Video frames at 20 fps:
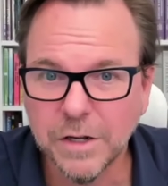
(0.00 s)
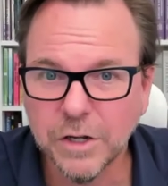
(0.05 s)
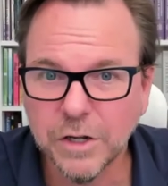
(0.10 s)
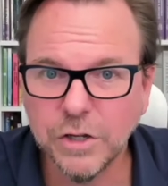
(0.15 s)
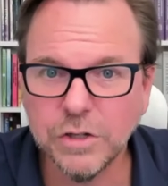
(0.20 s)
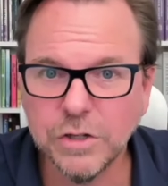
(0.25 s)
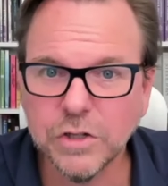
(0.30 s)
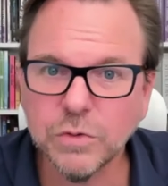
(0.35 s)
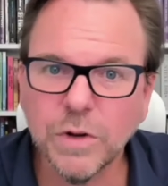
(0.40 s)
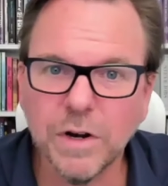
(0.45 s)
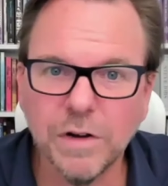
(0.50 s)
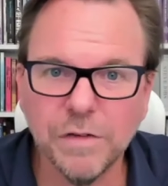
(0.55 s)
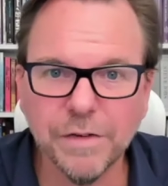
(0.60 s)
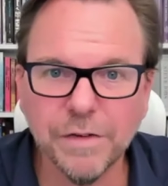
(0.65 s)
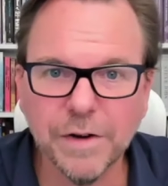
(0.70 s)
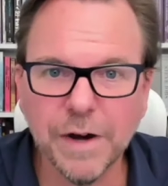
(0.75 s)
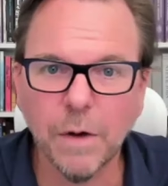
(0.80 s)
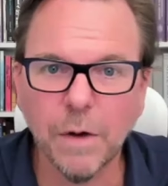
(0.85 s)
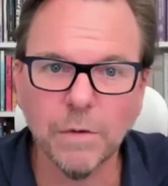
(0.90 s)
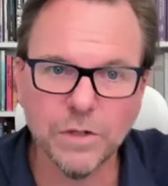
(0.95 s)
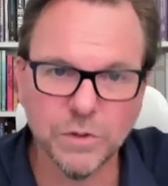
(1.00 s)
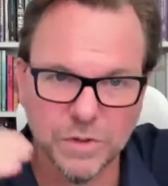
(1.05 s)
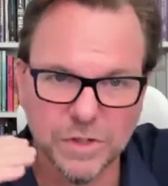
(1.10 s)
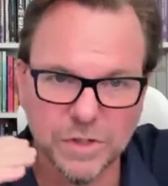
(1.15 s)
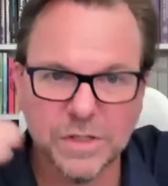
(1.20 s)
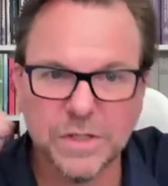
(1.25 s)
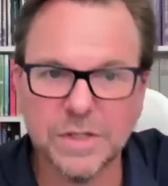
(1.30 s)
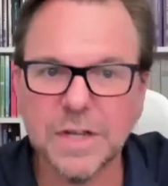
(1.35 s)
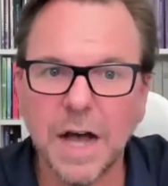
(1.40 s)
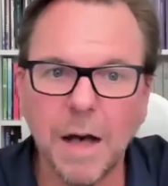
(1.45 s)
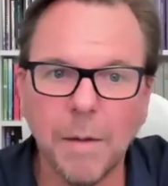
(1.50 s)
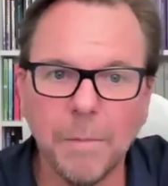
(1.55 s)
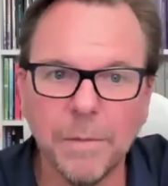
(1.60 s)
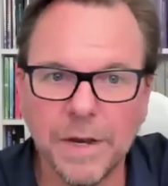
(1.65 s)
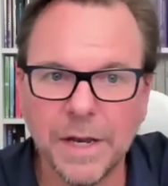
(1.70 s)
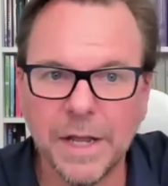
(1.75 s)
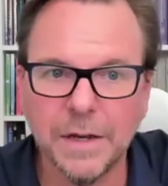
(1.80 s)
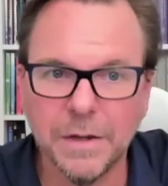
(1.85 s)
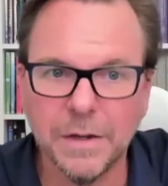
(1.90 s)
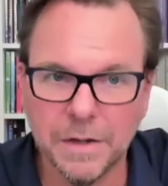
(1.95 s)
You just want to figure out which one's
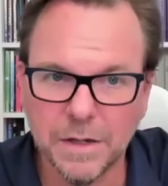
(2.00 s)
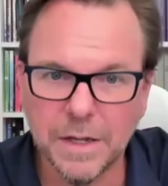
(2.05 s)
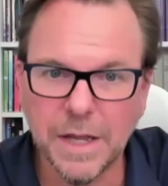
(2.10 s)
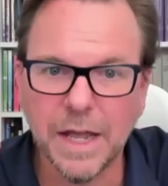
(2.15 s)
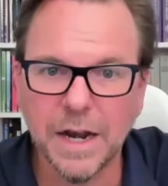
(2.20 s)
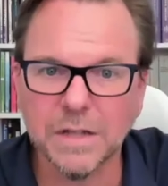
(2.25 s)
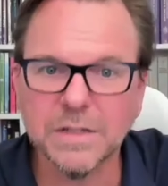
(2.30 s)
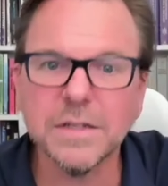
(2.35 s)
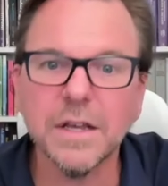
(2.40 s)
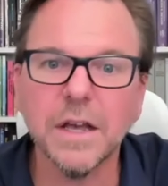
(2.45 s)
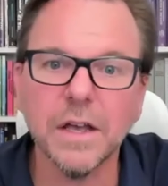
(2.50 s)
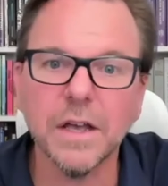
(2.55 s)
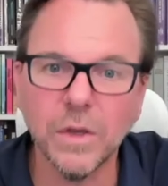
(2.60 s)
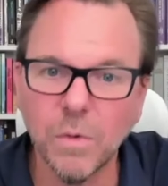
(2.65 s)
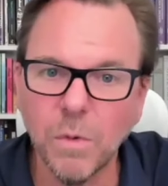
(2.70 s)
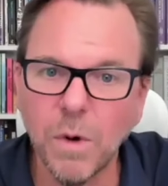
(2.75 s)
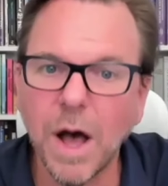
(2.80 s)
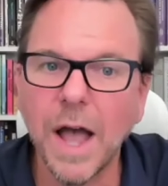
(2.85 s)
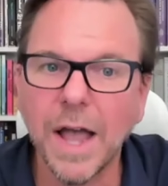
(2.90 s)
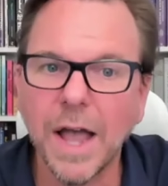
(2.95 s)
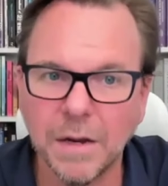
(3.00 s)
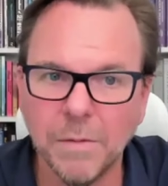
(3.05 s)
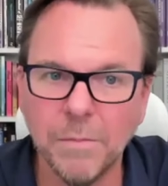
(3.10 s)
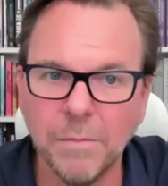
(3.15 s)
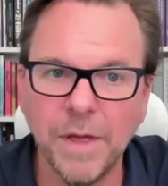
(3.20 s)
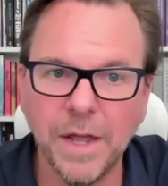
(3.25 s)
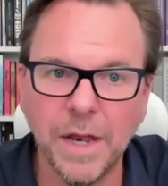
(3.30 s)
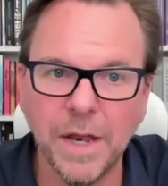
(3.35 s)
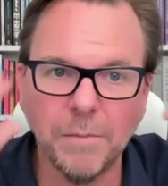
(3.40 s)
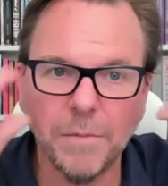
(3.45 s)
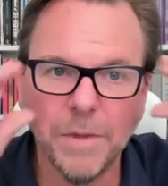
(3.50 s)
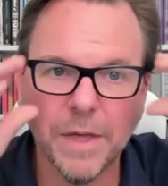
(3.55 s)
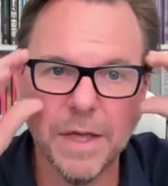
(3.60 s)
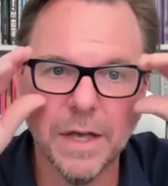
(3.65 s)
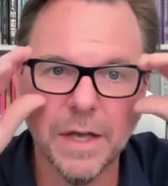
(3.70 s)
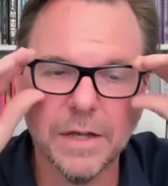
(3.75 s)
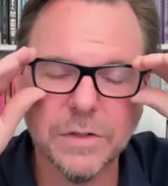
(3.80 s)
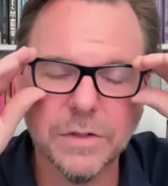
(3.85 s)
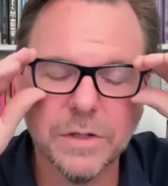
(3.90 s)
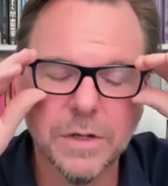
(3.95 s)
dominant. And I'll tell you why in a minute,
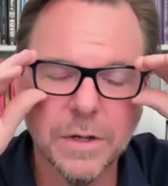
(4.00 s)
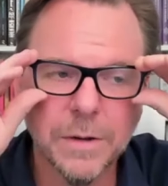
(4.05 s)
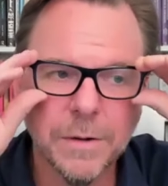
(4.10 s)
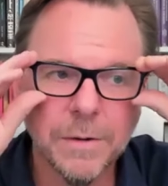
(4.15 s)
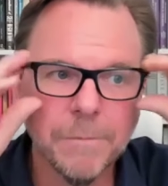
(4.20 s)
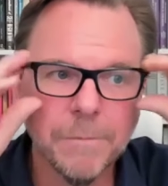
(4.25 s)
because